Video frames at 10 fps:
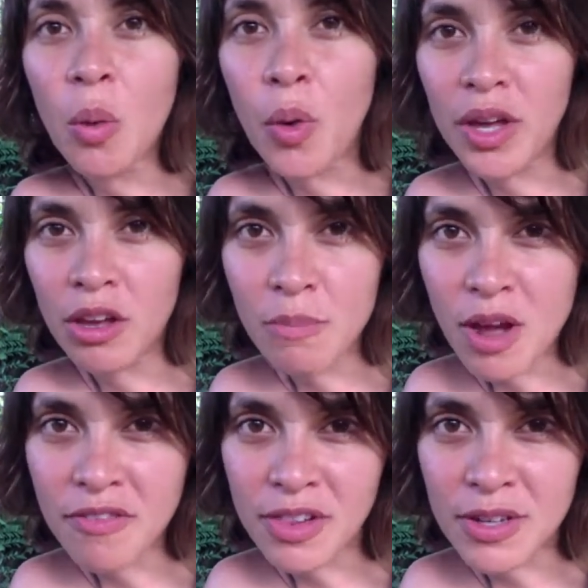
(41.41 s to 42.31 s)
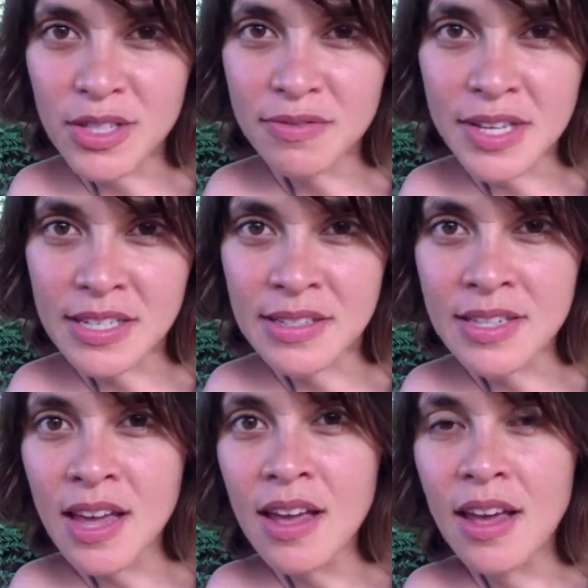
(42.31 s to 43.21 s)
working on my philosophies,
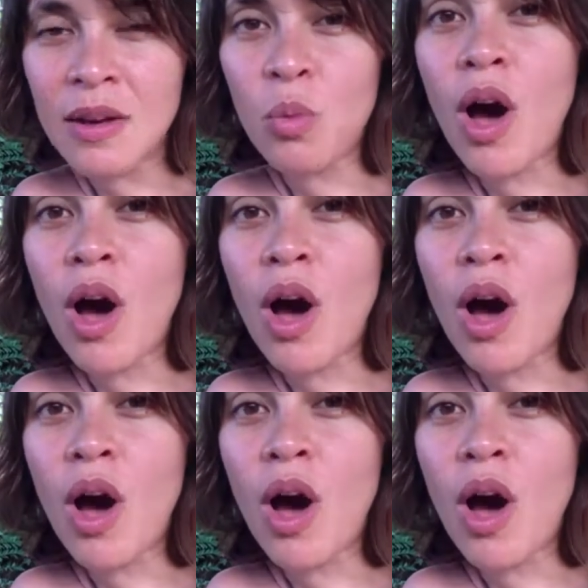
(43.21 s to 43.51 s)
and